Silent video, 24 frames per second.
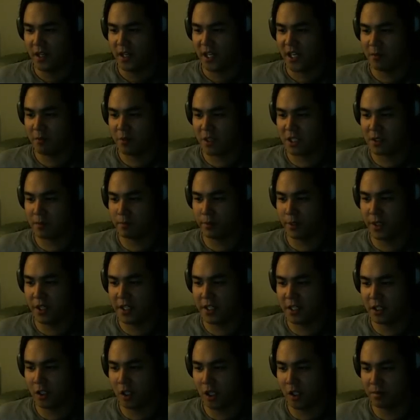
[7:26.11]
I must bury
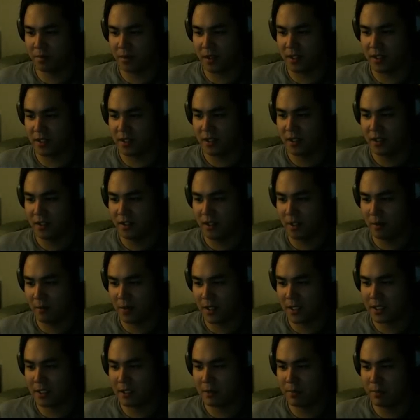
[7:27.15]
the corpses. They
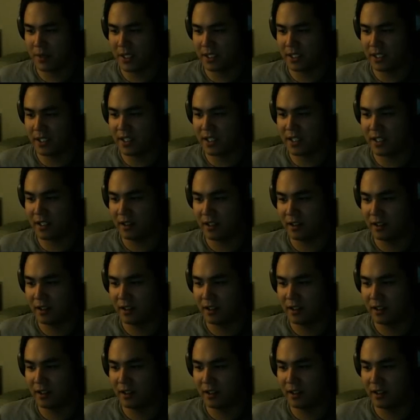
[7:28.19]
mustn't be seen.